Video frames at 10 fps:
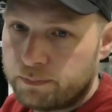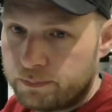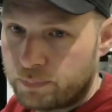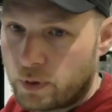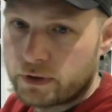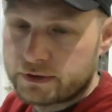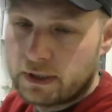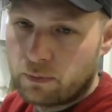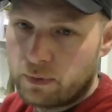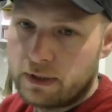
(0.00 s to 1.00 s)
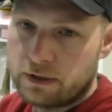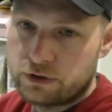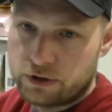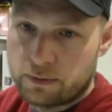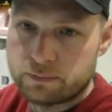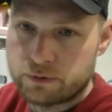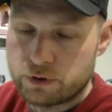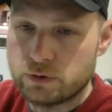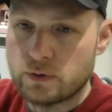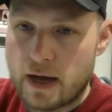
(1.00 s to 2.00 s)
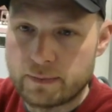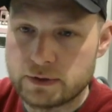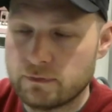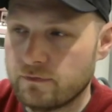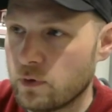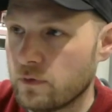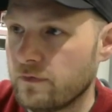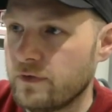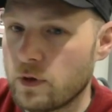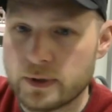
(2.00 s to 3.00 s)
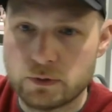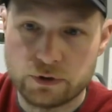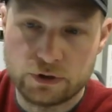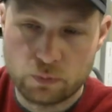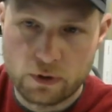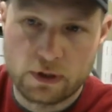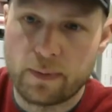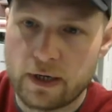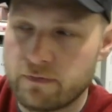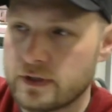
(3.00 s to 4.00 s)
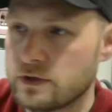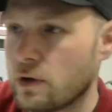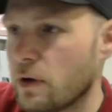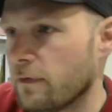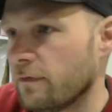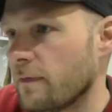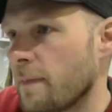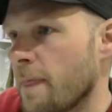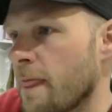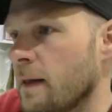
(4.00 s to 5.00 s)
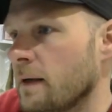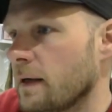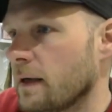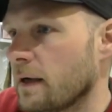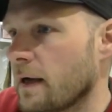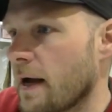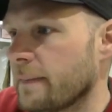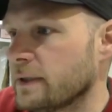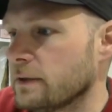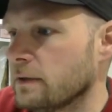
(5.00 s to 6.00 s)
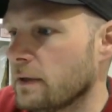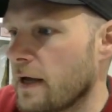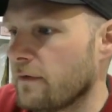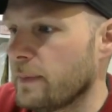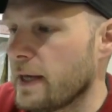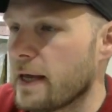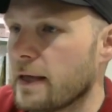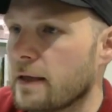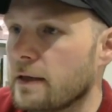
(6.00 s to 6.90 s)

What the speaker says: products that we ship to Amazon for fulfillment, which is one of the benefits of Amazon FBA.